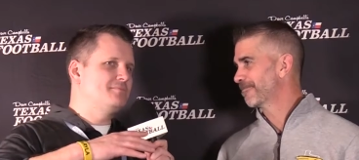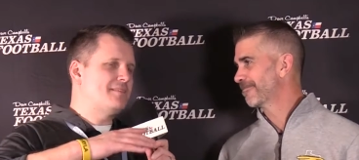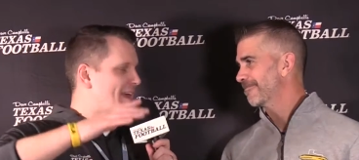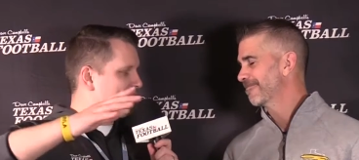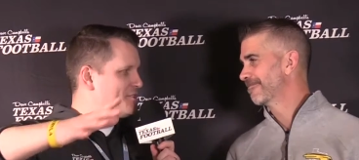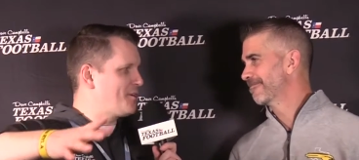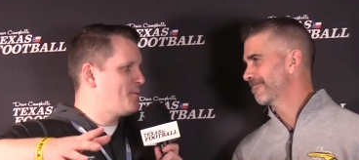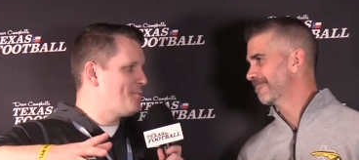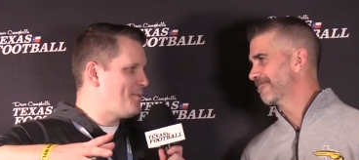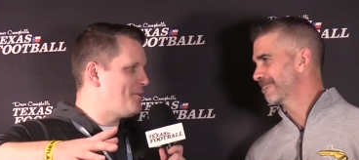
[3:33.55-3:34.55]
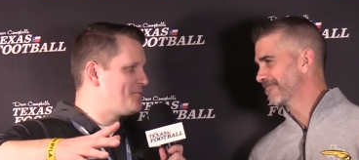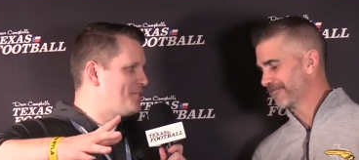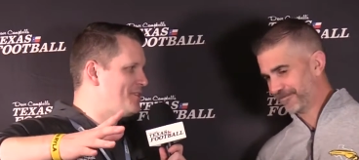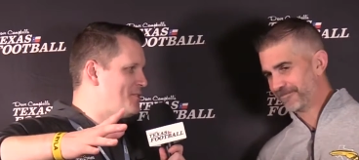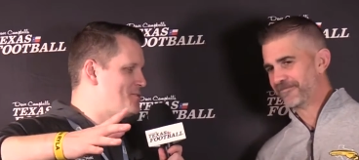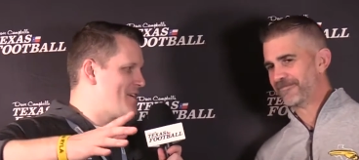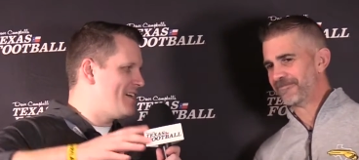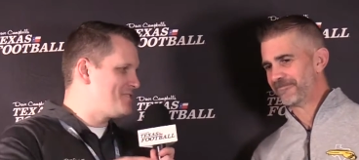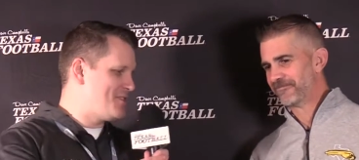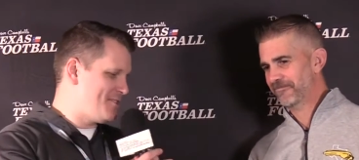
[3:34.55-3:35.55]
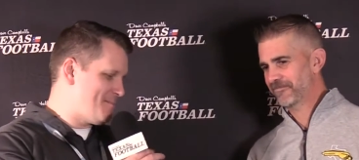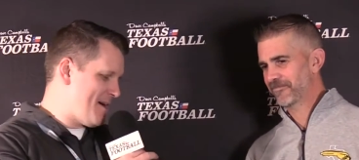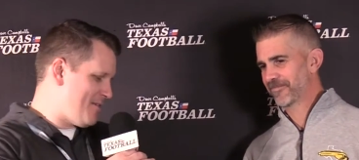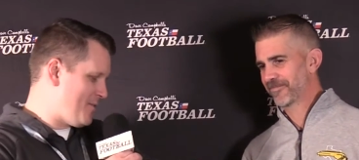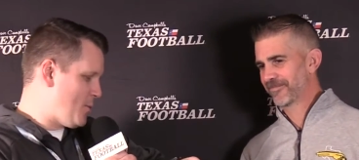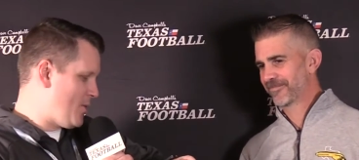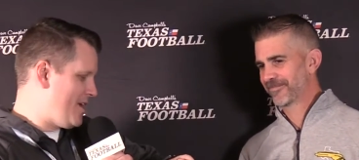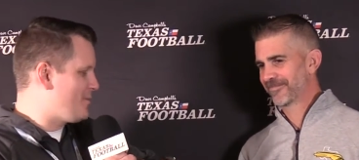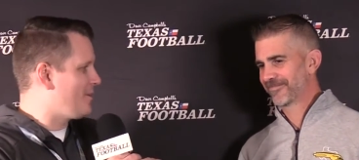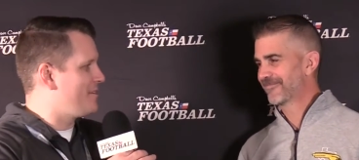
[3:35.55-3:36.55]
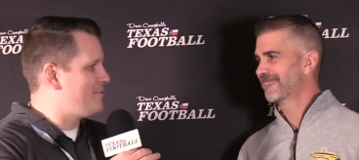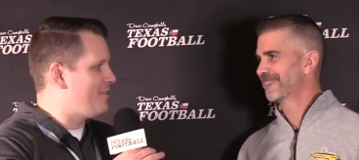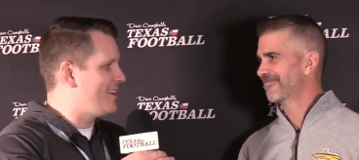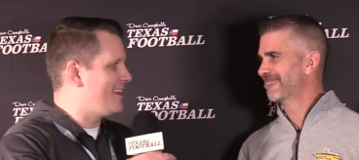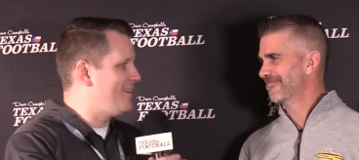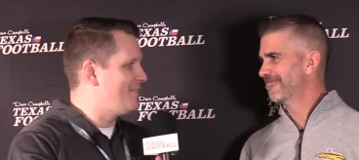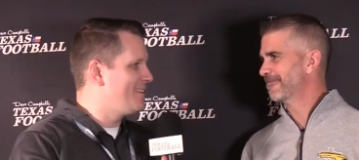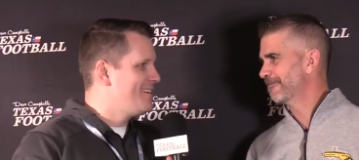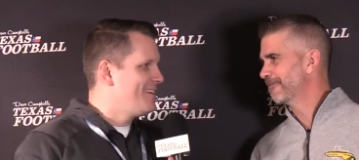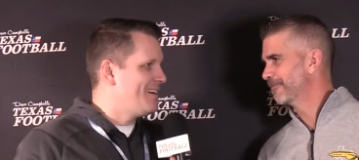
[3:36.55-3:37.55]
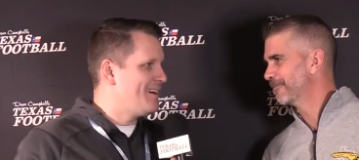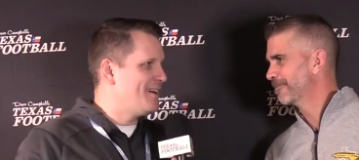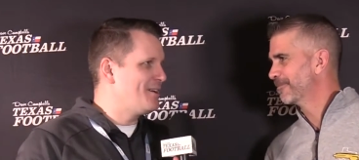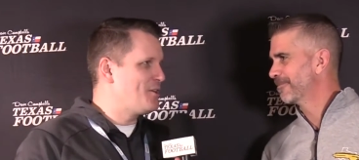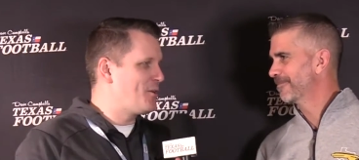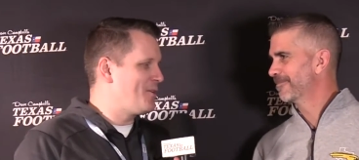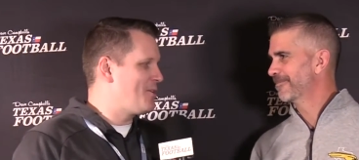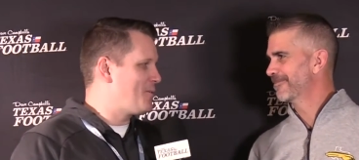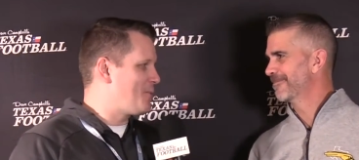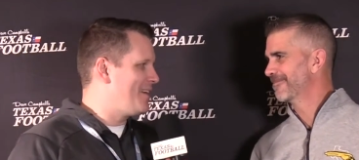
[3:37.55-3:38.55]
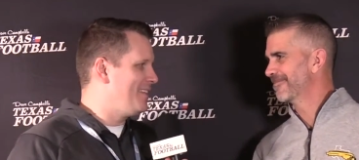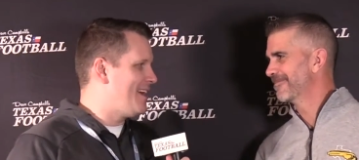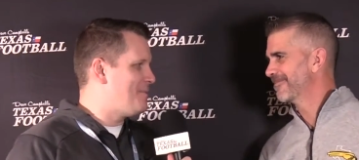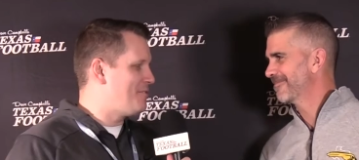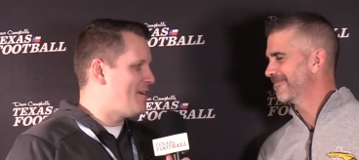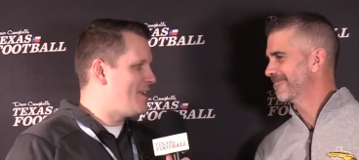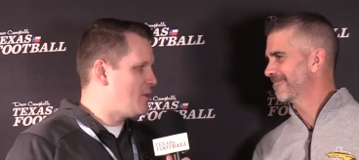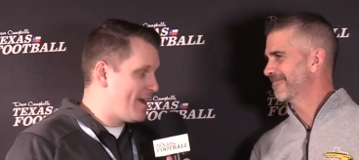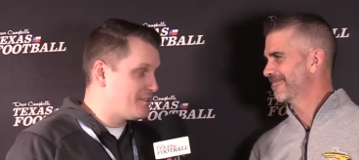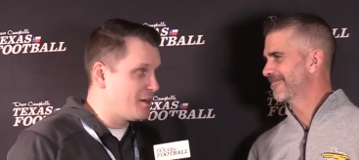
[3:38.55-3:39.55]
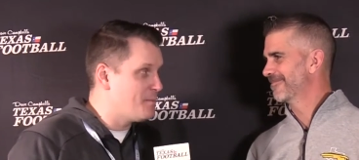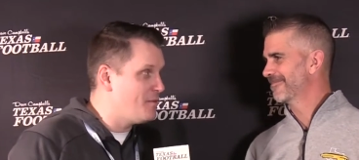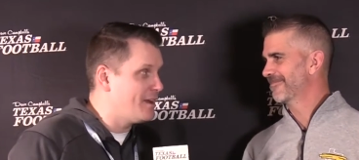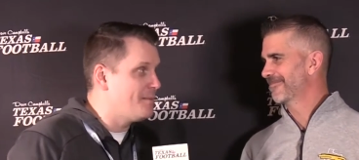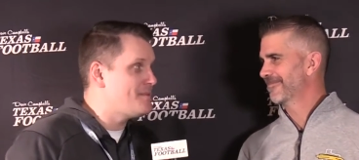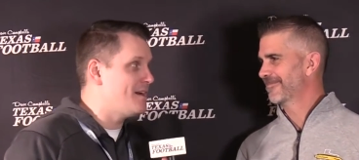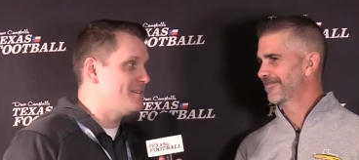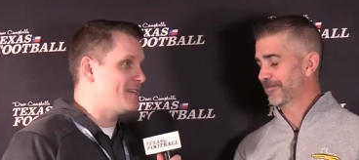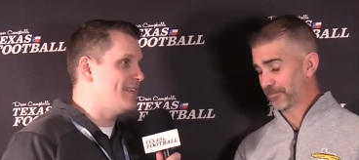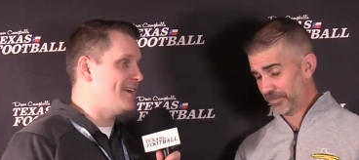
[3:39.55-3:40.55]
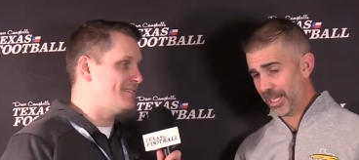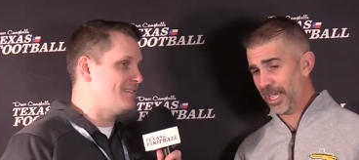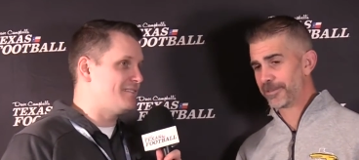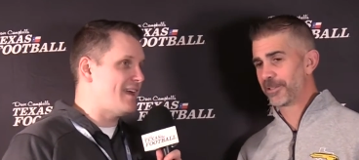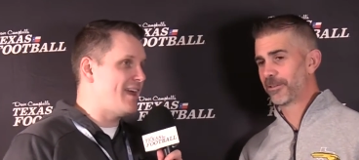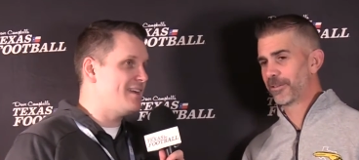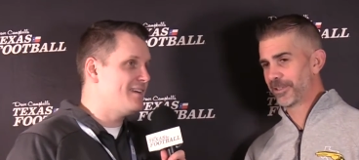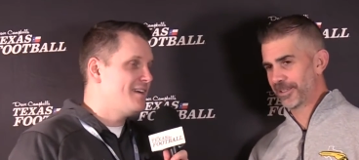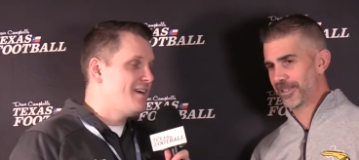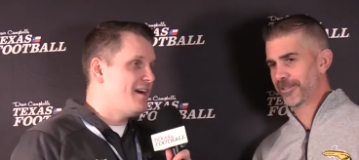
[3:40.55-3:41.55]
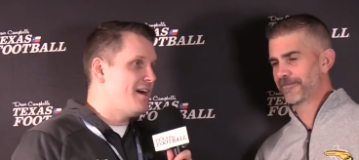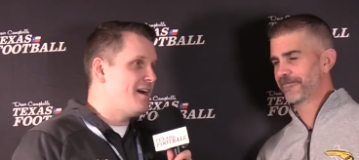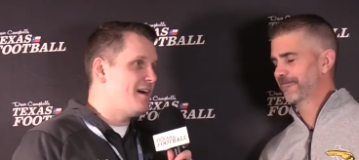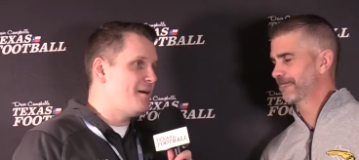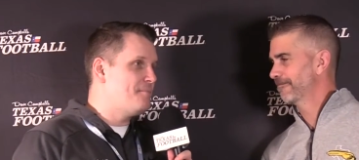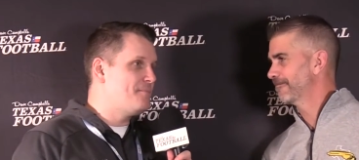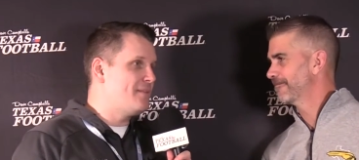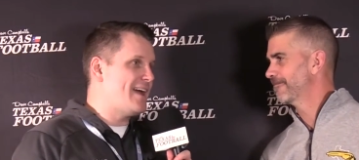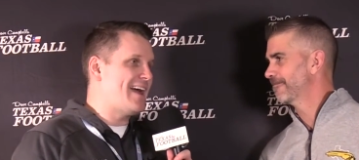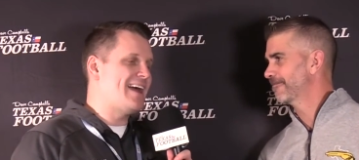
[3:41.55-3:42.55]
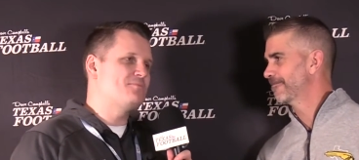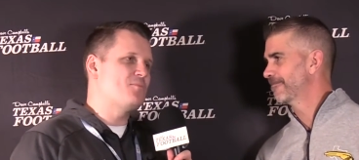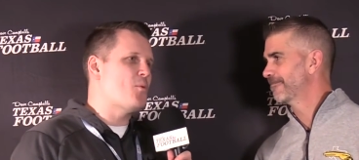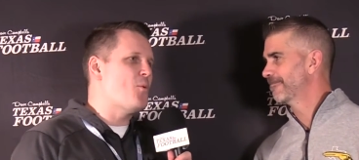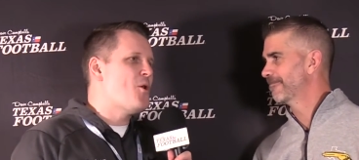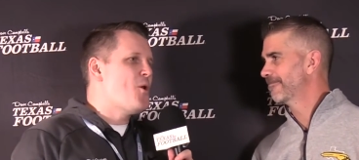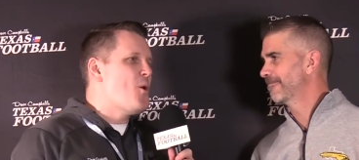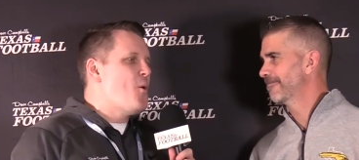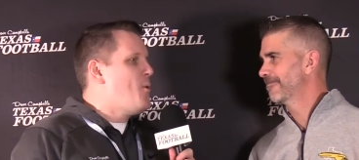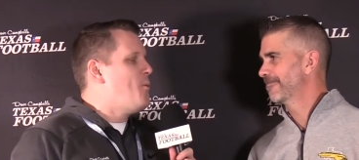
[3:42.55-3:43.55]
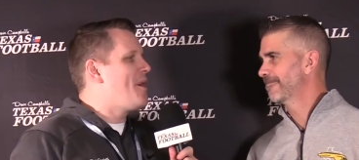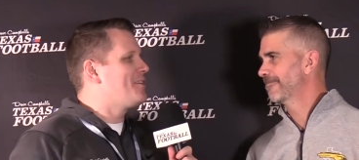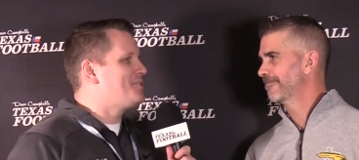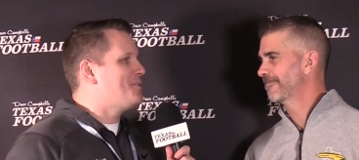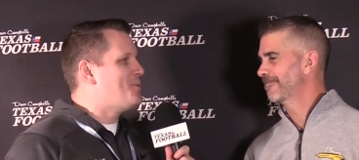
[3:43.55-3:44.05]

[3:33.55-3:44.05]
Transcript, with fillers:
Speaker 1: Next year, we'll pose a, new challenge. Here in about a week, we're going to find out uh, your your realignment fate. You guys are moving up uh, to Class 6A. Um, Where's it,